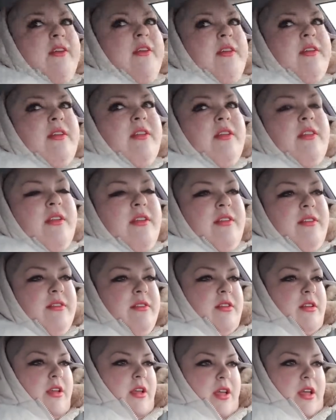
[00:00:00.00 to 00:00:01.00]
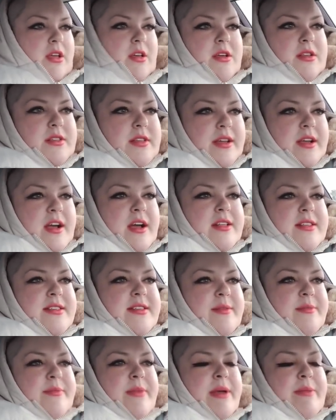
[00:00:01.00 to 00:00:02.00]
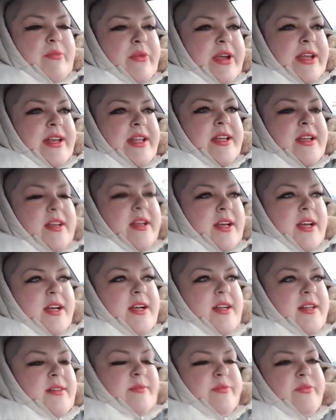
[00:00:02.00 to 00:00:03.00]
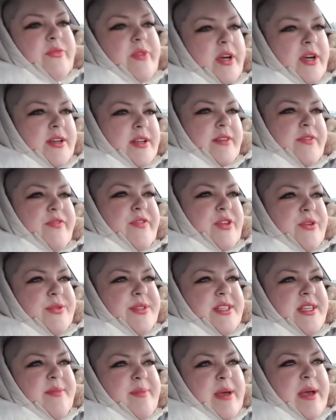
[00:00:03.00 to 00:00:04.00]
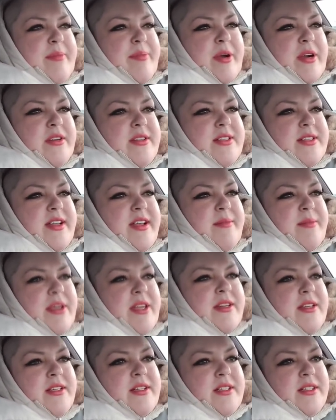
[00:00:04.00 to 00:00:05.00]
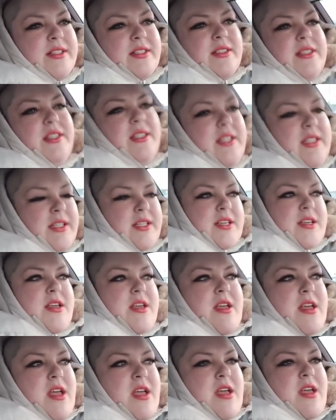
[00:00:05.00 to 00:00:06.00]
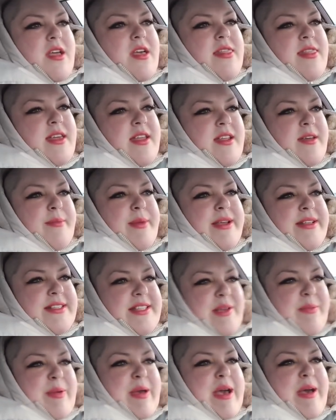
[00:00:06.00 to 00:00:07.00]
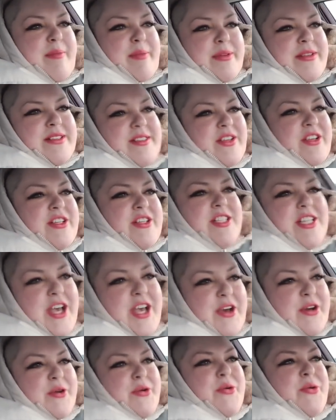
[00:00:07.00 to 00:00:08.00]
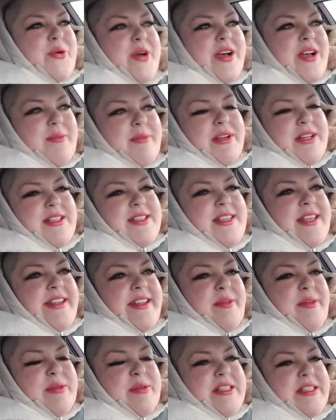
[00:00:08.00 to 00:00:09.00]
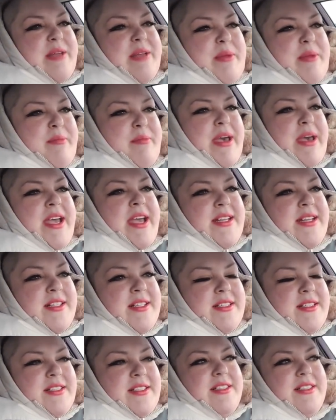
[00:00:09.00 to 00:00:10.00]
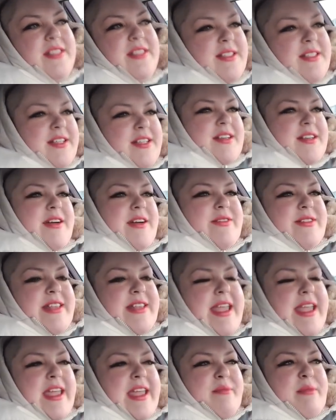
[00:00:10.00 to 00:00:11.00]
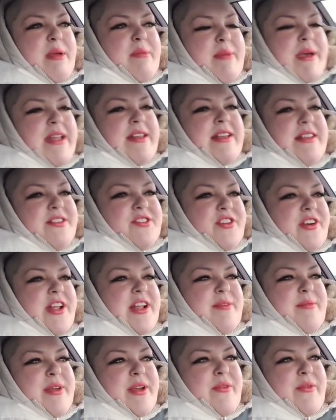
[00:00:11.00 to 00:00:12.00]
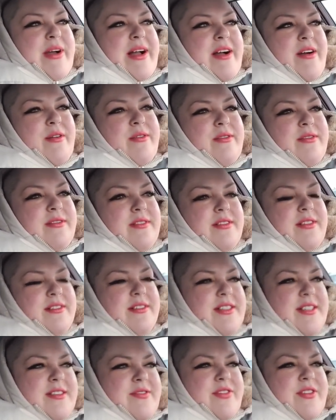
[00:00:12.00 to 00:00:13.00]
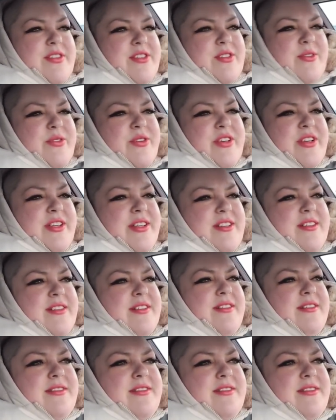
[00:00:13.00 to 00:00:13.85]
Someone said usually when she's this so happy, she's she spoke I'm waiting, to the um, on a few CPAP parts to come in, and then uh, my CPAP is good to go. I'm gonna set it up beside my bed. I was laying in my bed yesterday, and I'm like, wow, this feels so good.